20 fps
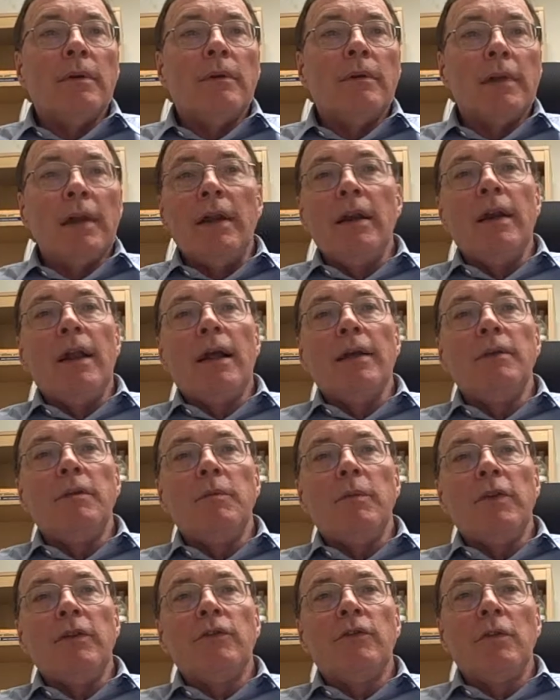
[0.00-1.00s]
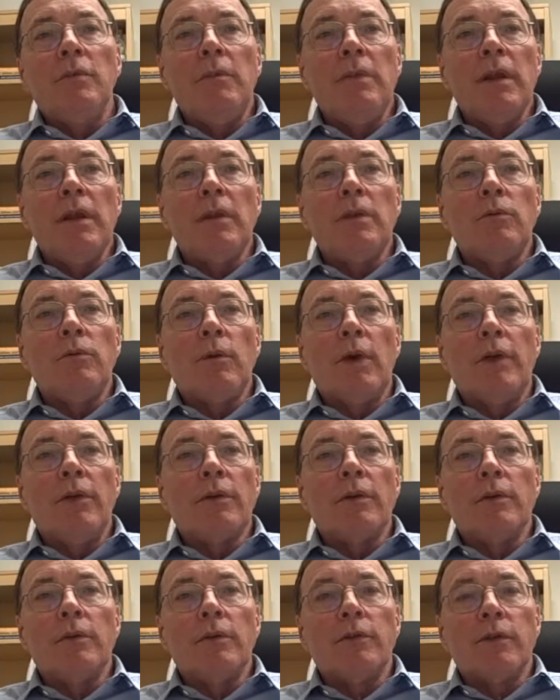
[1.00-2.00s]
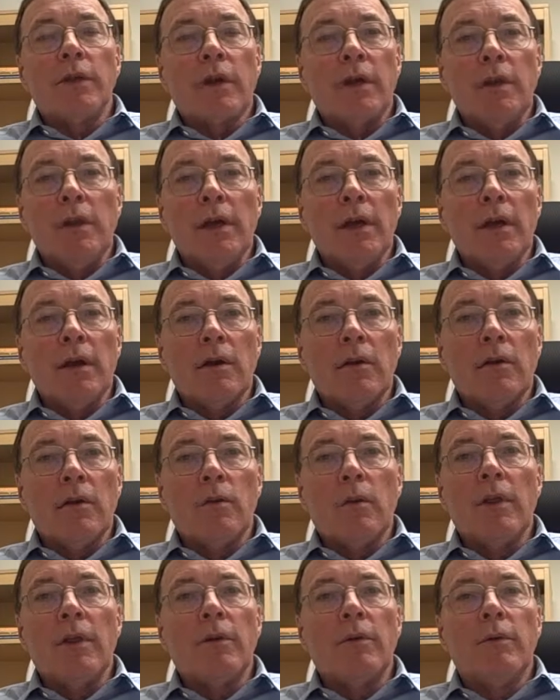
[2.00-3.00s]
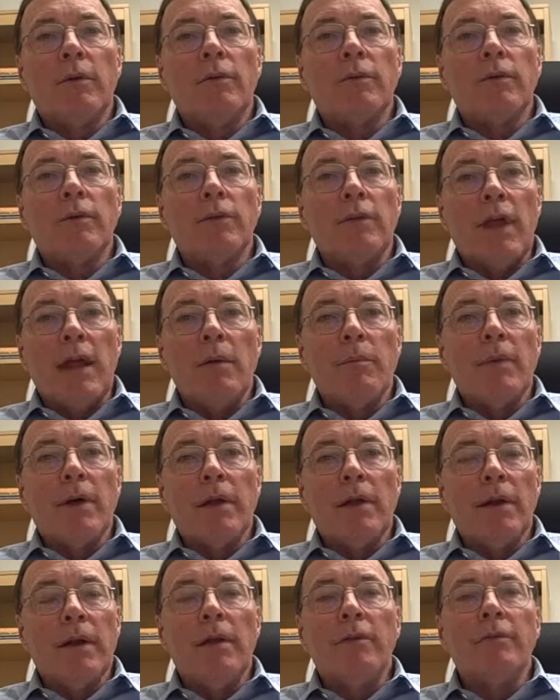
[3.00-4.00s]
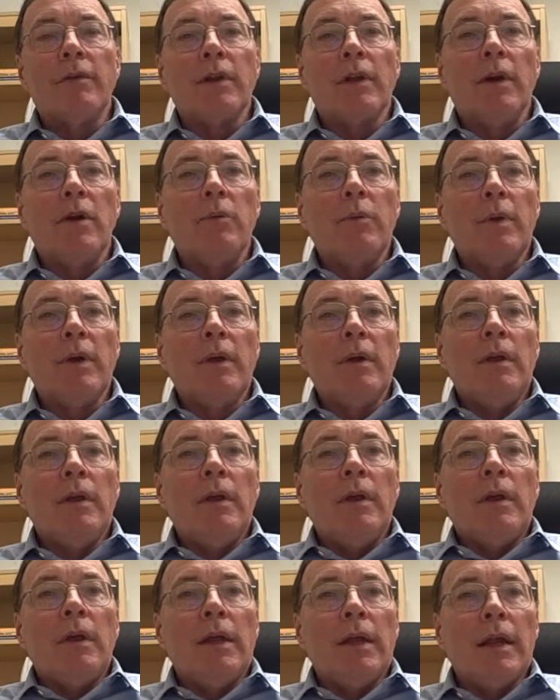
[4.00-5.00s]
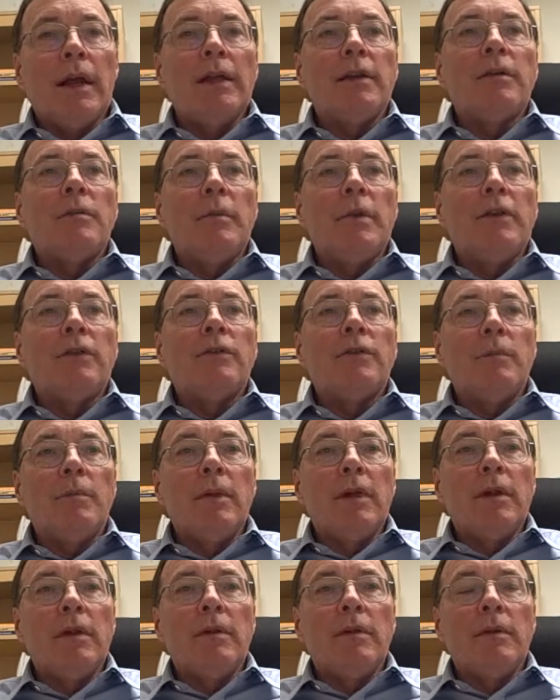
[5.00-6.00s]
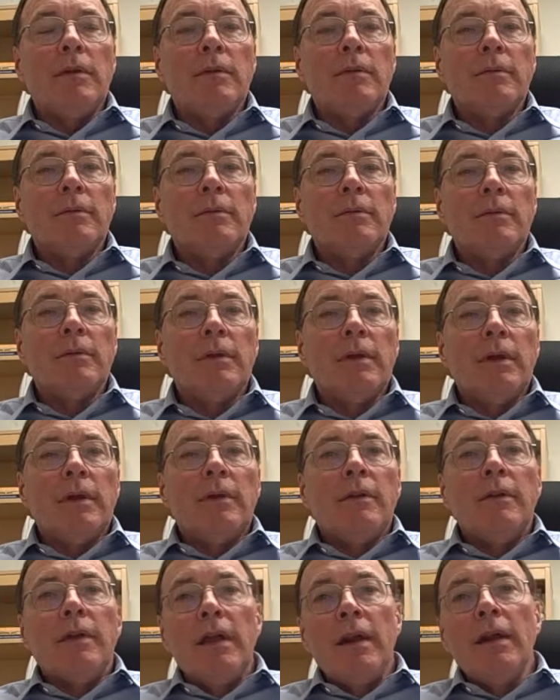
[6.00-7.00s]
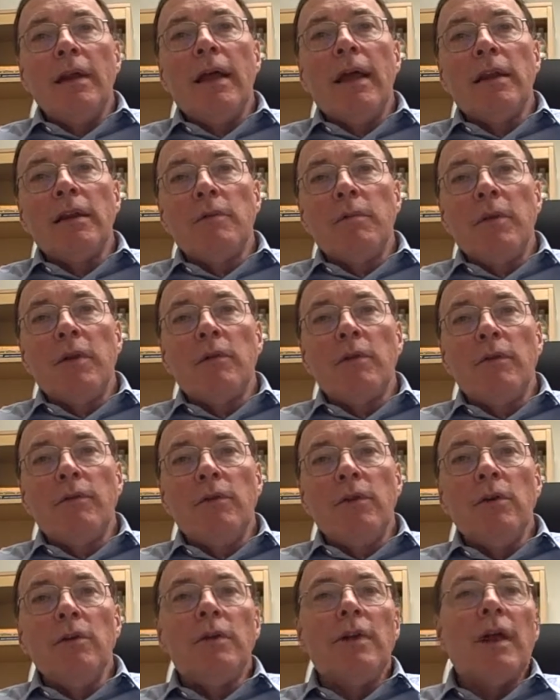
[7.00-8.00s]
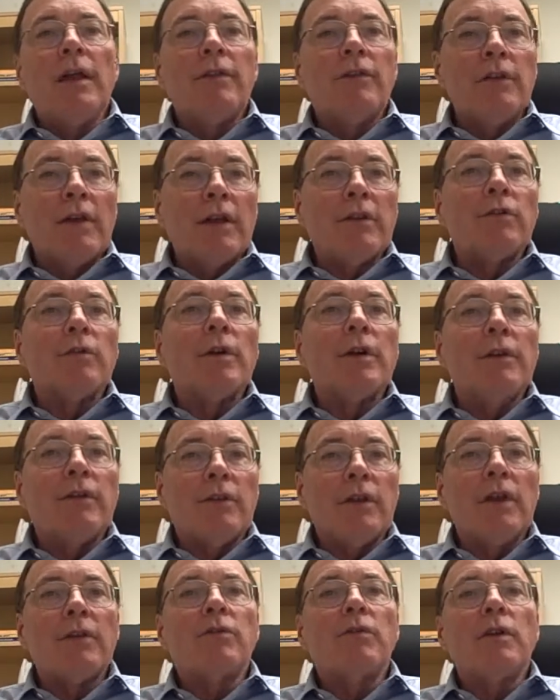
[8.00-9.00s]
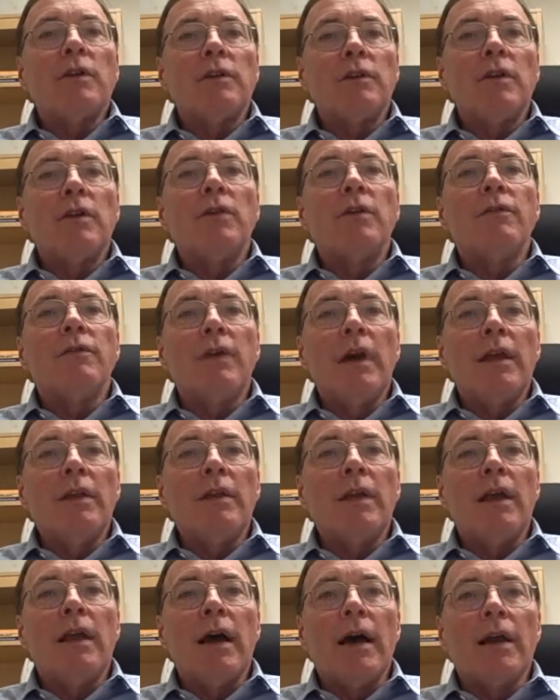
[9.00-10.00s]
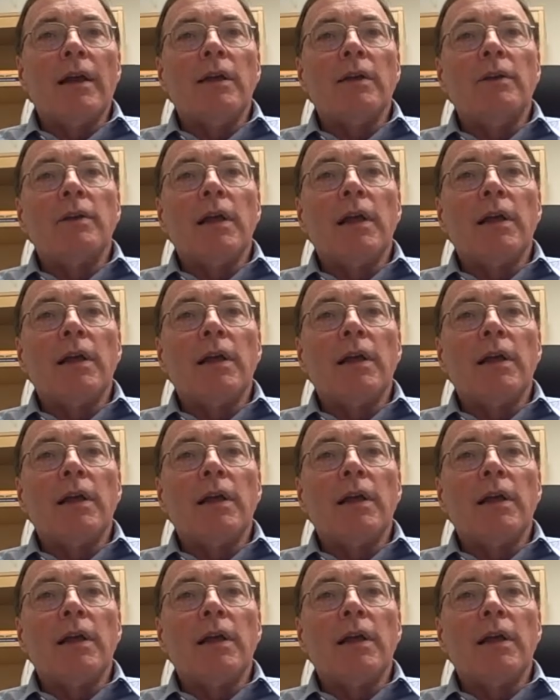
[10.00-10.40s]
Then it had to be submitted, whether it was a click or whether it was a stamp on an envelope, it had to be submitted. Then it had to be reviewed, etc., etc., until you finally got an